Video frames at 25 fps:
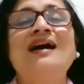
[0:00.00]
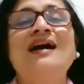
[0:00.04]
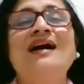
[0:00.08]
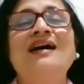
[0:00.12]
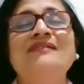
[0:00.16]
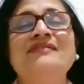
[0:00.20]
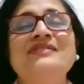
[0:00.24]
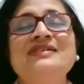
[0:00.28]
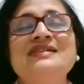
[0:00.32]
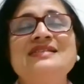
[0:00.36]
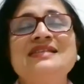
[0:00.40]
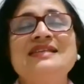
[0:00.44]

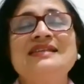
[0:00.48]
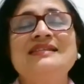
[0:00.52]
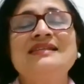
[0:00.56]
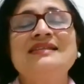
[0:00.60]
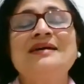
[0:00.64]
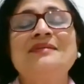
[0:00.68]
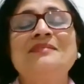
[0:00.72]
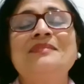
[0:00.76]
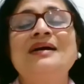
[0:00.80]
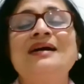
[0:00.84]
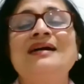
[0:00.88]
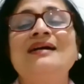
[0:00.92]
our
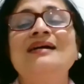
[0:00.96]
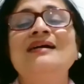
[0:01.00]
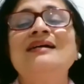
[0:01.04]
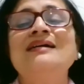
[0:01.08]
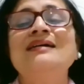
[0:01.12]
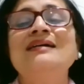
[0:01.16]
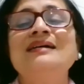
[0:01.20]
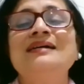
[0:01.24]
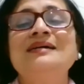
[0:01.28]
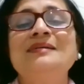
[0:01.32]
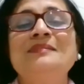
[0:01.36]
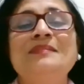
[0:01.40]
Sita Ma
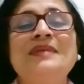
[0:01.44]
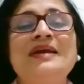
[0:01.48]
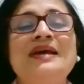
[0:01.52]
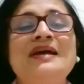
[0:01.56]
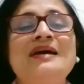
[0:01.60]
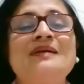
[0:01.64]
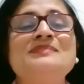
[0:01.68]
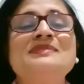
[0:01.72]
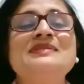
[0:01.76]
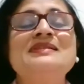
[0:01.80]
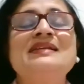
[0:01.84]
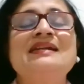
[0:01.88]

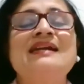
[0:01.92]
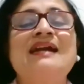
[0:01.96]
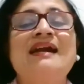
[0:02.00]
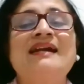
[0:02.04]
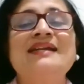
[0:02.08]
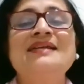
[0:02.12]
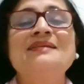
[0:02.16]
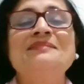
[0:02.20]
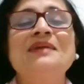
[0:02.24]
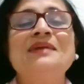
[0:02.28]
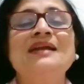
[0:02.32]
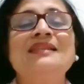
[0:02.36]
becomes
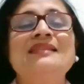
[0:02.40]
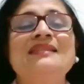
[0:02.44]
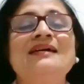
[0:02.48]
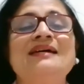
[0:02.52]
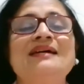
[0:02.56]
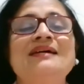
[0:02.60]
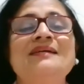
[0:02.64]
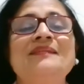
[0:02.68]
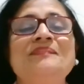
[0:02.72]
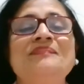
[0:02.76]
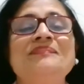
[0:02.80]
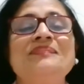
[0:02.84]
Rani
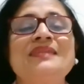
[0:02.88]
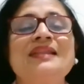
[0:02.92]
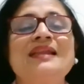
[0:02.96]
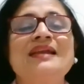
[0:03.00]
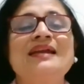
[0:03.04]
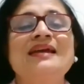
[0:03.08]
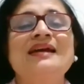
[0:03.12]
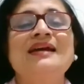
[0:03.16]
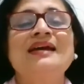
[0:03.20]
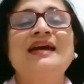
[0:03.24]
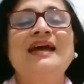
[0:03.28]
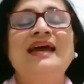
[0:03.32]
Mata.
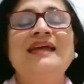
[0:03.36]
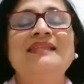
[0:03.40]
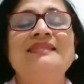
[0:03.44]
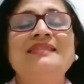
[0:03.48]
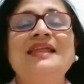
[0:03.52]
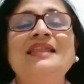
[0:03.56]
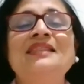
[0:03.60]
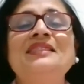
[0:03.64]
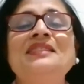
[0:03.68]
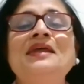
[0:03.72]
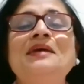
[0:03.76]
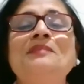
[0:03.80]

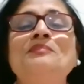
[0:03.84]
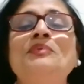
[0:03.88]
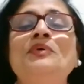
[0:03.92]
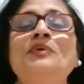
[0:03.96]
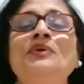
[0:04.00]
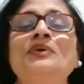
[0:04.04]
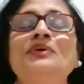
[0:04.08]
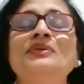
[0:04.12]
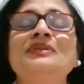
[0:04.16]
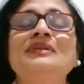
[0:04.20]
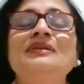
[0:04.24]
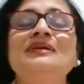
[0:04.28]
And then they
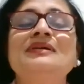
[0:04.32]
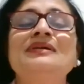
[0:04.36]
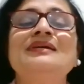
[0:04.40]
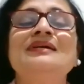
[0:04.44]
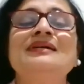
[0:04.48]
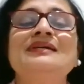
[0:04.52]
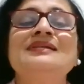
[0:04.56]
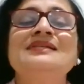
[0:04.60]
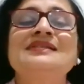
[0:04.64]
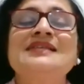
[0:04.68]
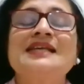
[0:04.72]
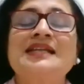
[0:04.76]
both
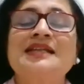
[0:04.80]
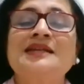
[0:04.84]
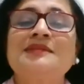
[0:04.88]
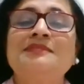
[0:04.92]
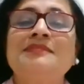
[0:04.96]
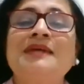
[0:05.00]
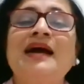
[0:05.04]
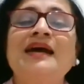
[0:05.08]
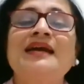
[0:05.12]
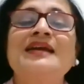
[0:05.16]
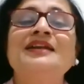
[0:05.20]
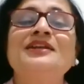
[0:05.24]
settle
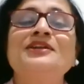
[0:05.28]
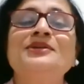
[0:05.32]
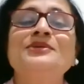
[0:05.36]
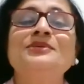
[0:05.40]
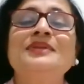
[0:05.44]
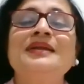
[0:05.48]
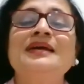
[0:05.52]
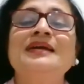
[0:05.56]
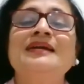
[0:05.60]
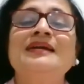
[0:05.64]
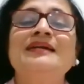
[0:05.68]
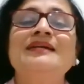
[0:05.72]
back
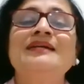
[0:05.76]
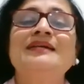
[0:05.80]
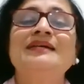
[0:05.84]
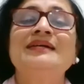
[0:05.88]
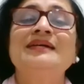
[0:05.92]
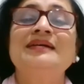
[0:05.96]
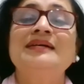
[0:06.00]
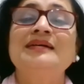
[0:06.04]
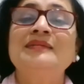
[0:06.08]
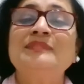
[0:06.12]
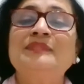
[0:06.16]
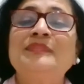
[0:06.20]
into their
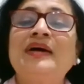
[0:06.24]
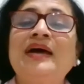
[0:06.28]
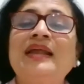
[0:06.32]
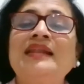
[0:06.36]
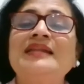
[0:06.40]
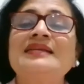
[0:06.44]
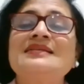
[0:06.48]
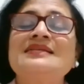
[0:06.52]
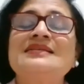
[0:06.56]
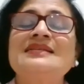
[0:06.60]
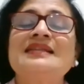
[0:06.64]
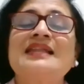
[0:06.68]

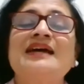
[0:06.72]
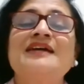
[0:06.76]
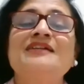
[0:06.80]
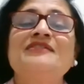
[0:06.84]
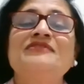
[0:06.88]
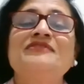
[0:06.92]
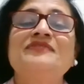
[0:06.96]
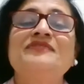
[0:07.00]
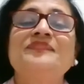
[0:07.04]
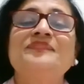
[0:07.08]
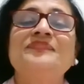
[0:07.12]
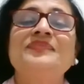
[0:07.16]
palace
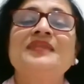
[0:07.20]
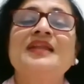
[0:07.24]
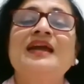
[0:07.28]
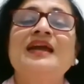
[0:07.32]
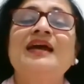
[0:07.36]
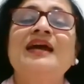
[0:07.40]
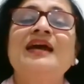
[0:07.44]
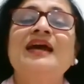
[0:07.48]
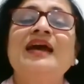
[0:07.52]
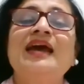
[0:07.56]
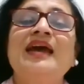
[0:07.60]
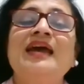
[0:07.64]
life.
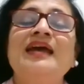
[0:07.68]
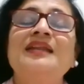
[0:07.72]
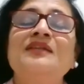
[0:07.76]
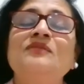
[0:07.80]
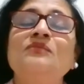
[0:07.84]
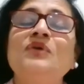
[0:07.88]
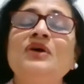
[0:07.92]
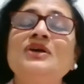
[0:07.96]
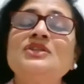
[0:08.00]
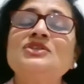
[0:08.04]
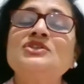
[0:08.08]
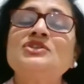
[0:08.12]

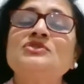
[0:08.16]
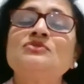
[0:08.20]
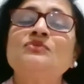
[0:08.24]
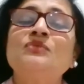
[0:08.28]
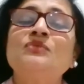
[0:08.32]
And what